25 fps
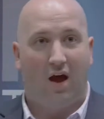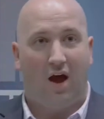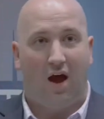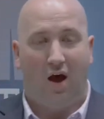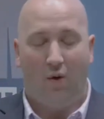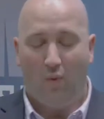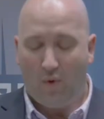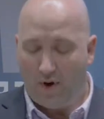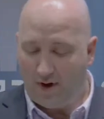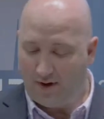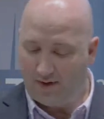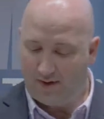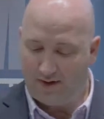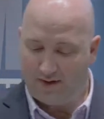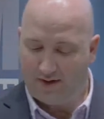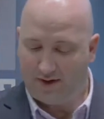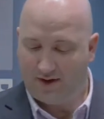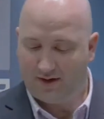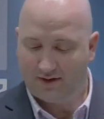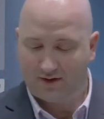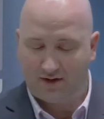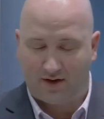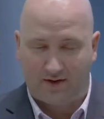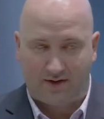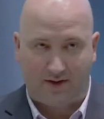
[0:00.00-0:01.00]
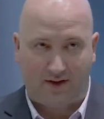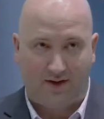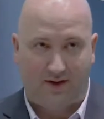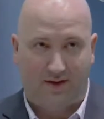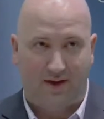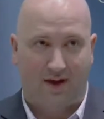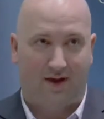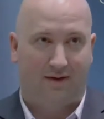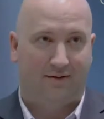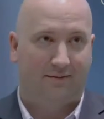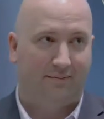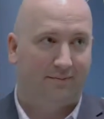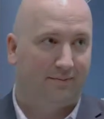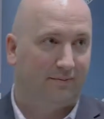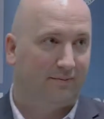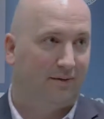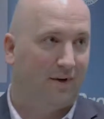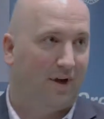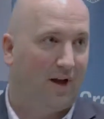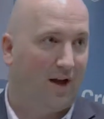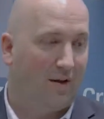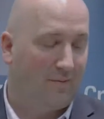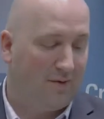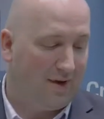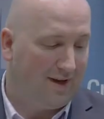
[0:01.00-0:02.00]
And one of the things I think that
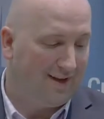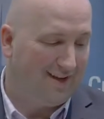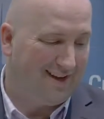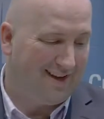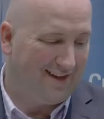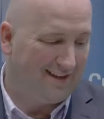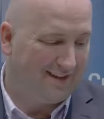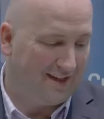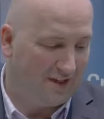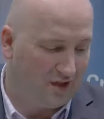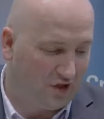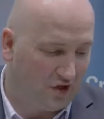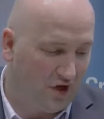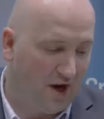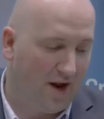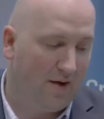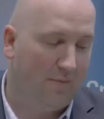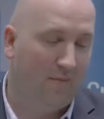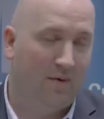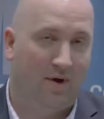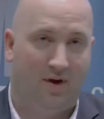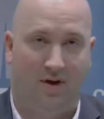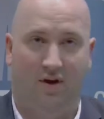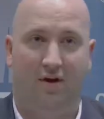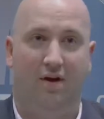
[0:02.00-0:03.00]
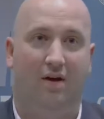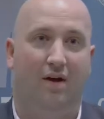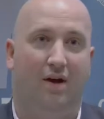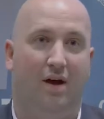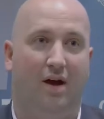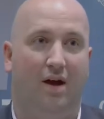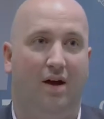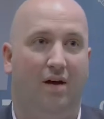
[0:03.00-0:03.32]
is a gem